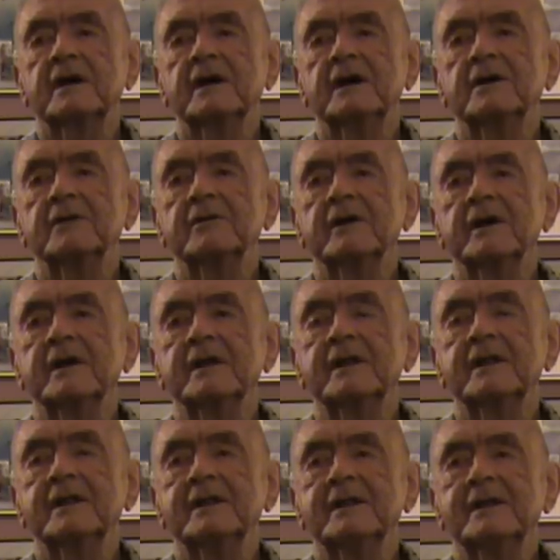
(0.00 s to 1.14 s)
outright,
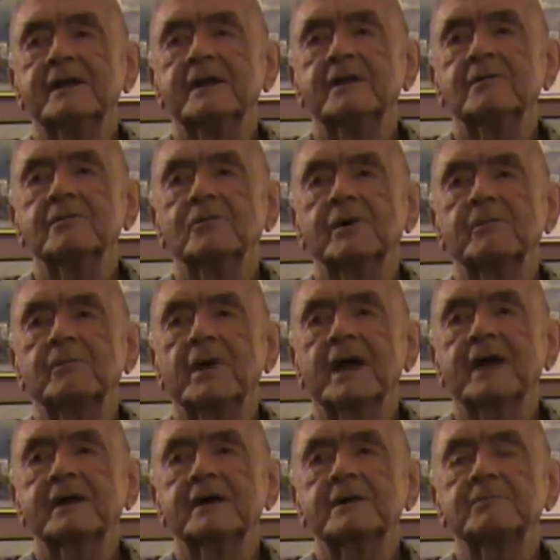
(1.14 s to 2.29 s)
went
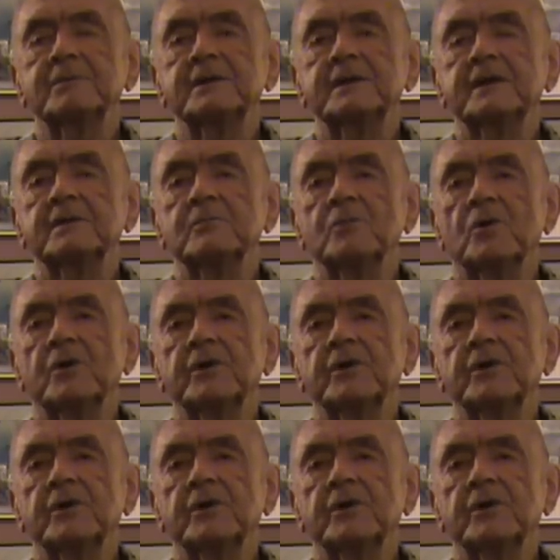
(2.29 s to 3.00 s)
back up and did